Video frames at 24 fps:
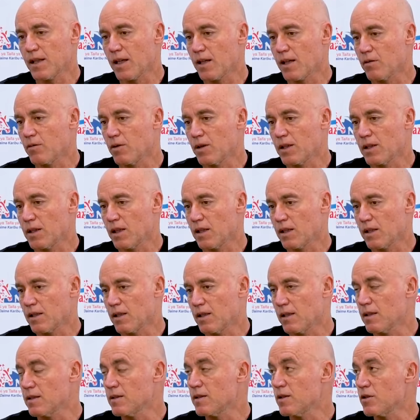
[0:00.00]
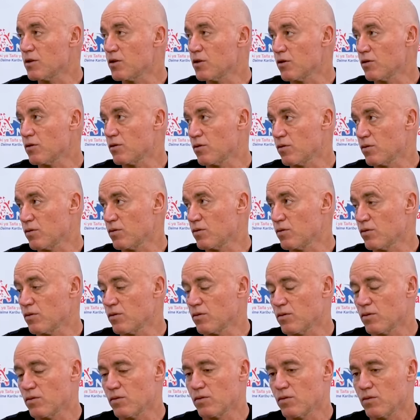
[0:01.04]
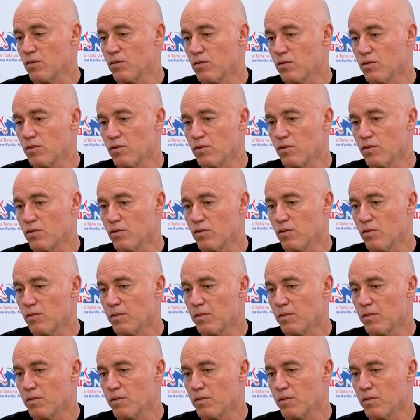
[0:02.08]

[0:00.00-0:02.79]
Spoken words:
I will take the decision to